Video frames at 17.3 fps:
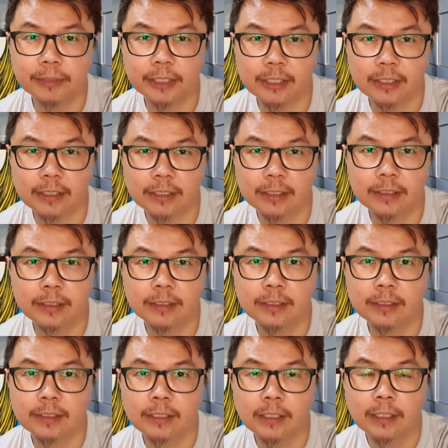
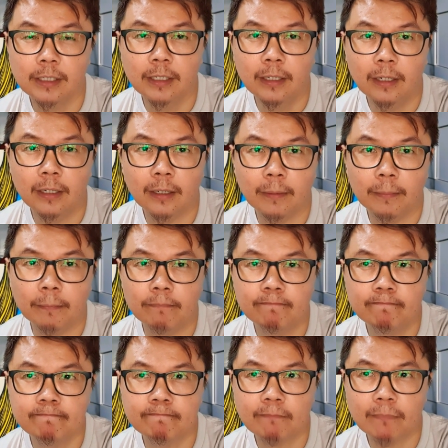because
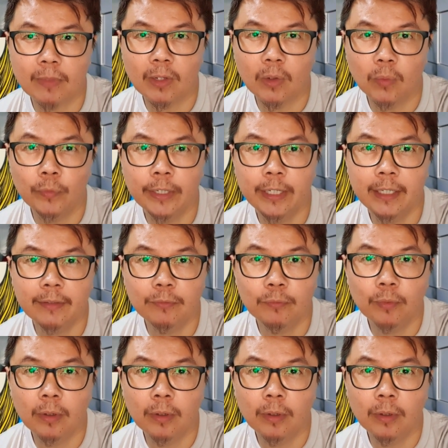we